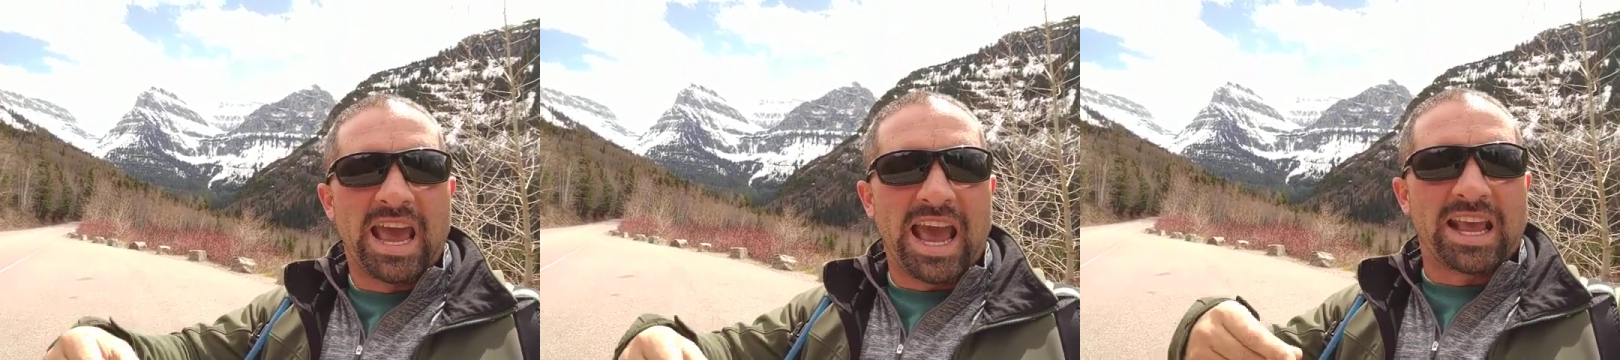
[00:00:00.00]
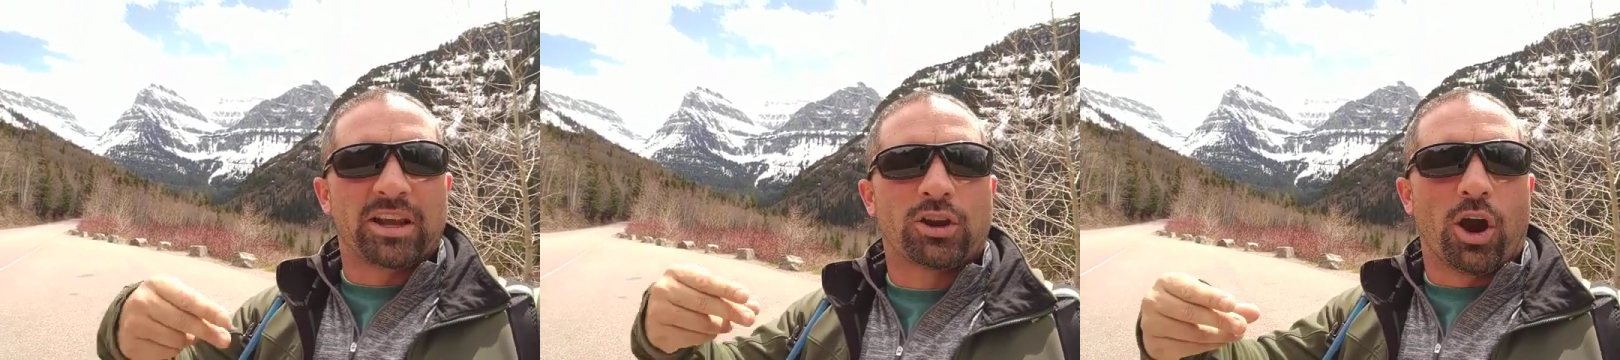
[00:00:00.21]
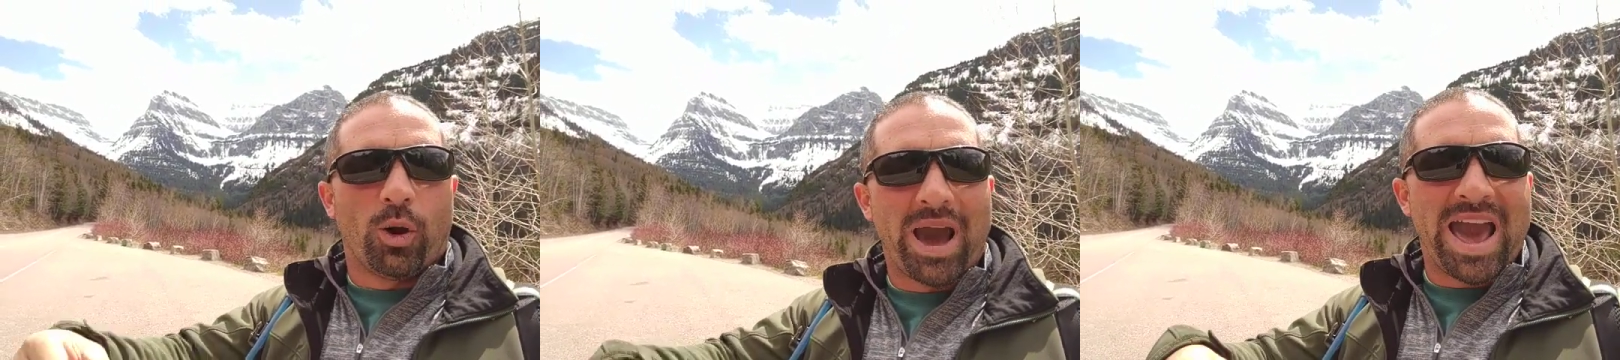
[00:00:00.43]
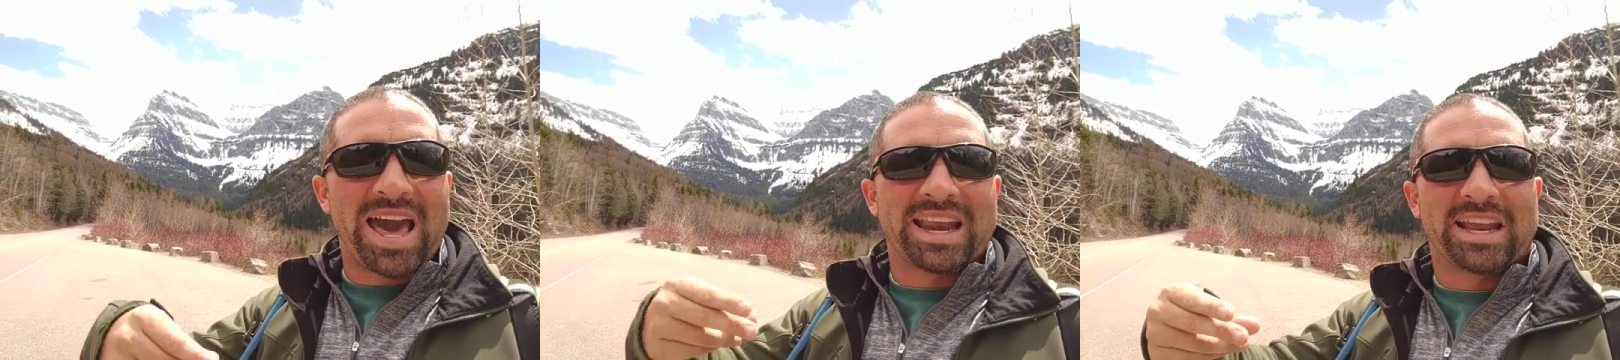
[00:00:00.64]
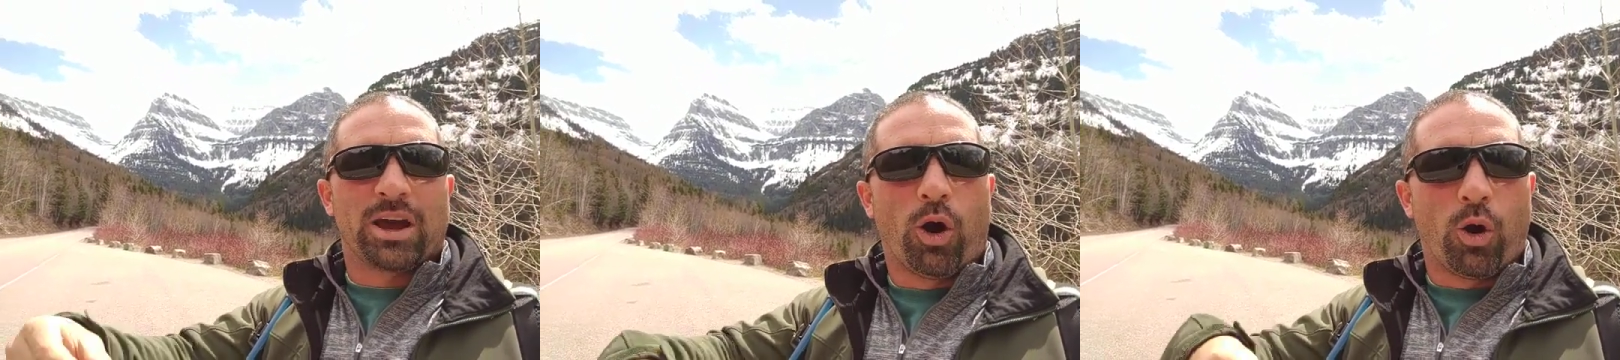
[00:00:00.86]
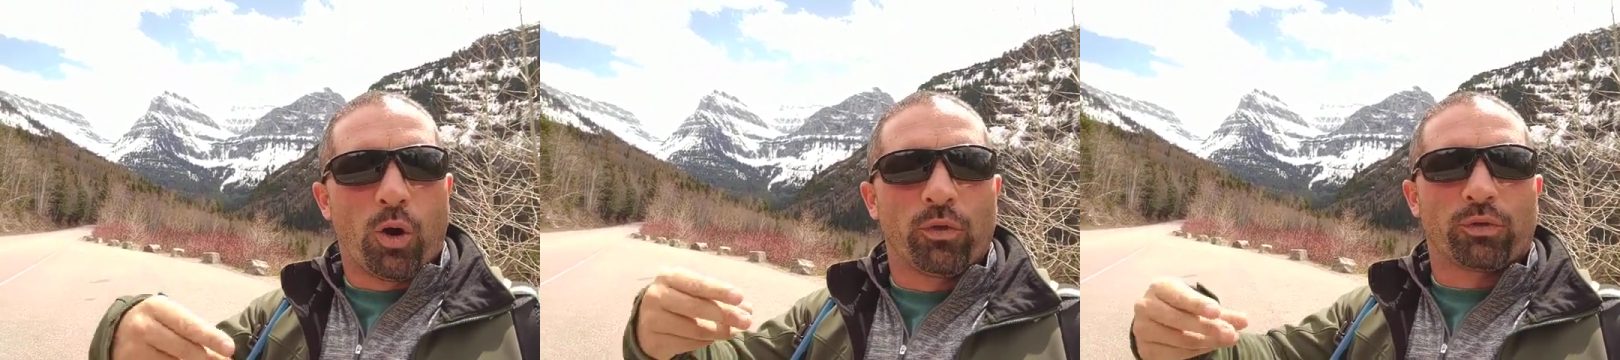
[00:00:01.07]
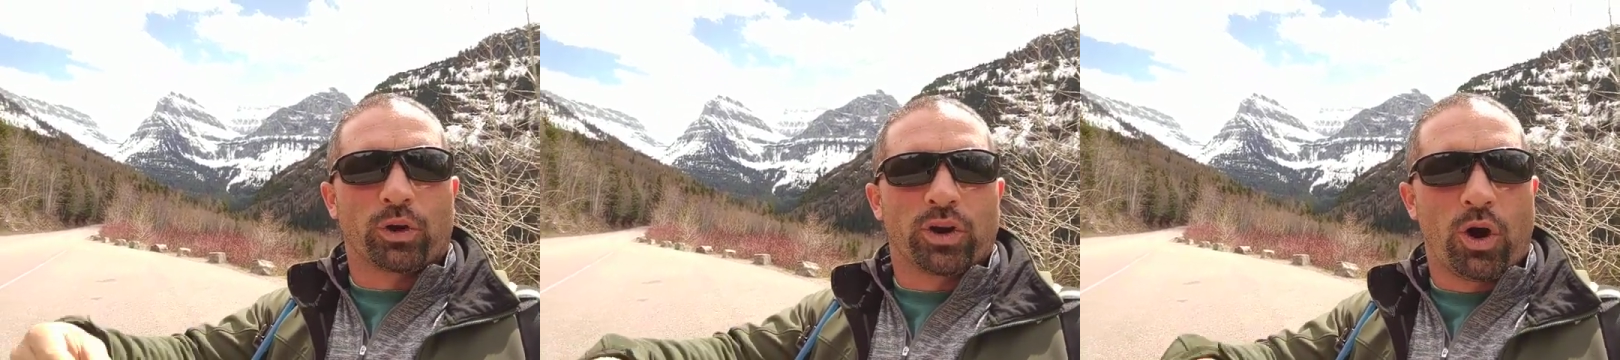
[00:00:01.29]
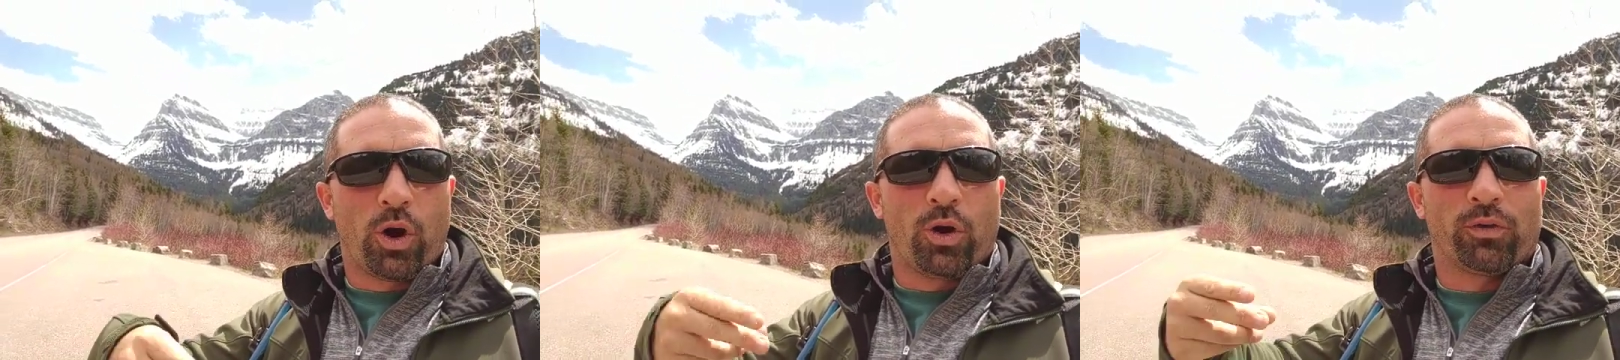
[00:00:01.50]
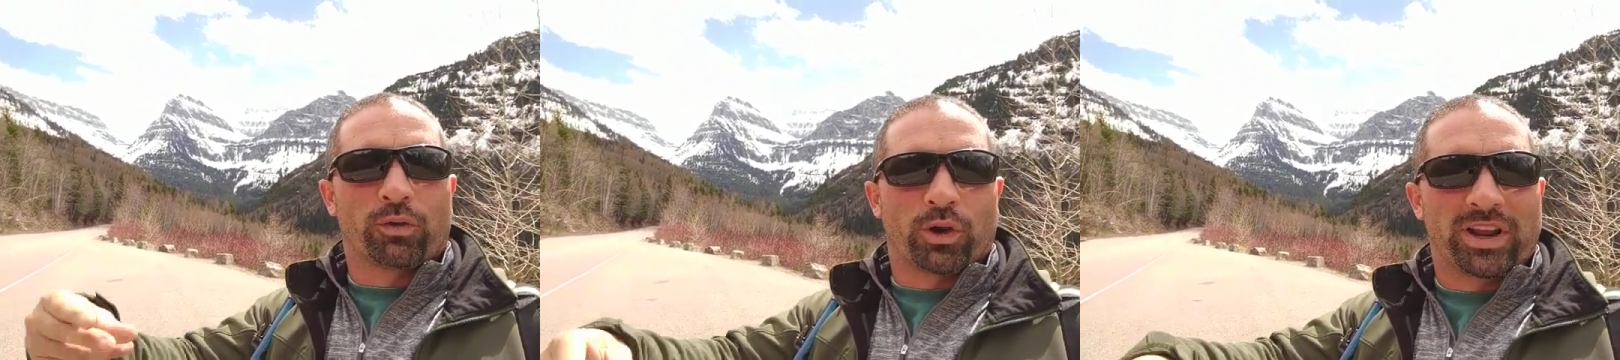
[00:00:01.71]
and go at it over and
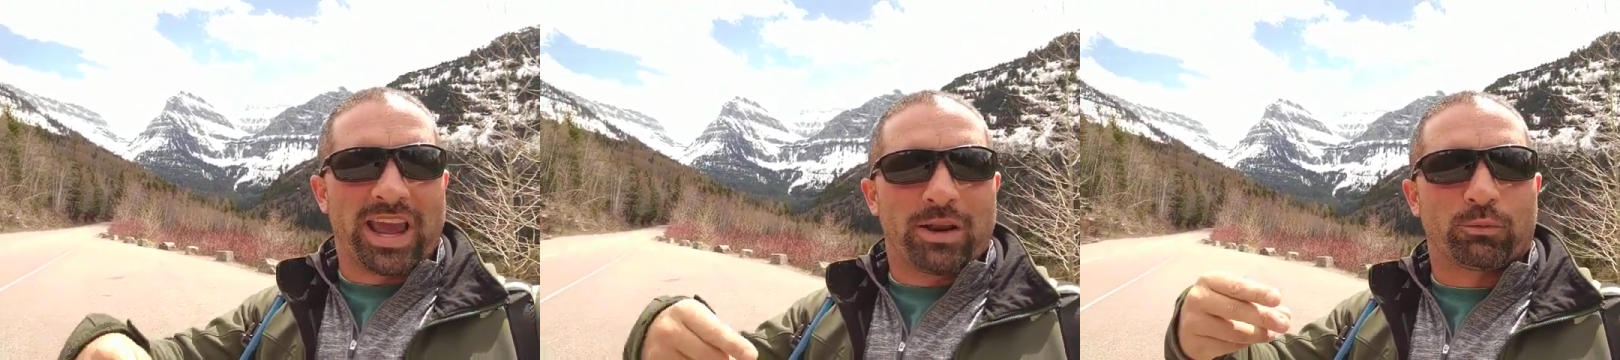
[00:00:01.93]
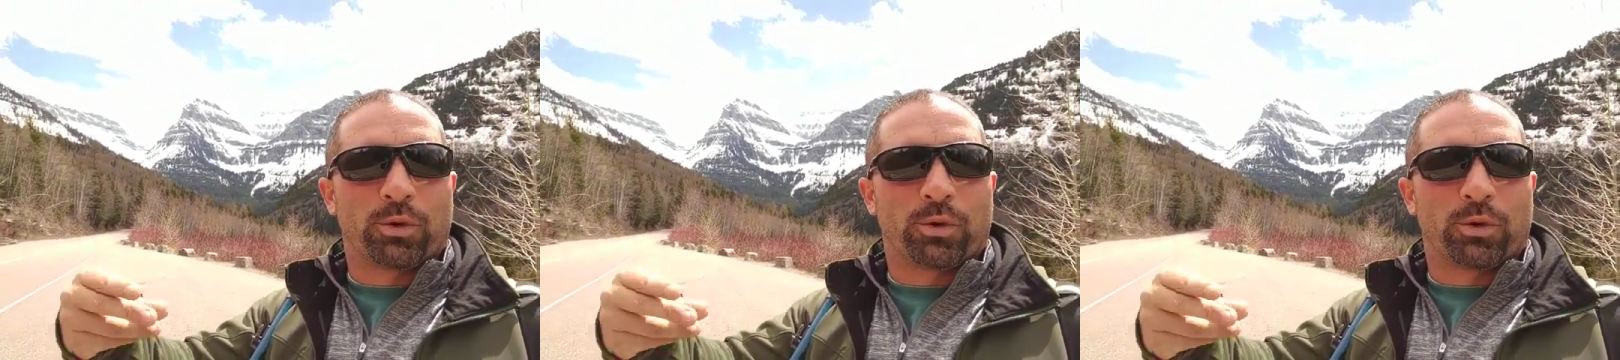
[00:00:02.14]
over again,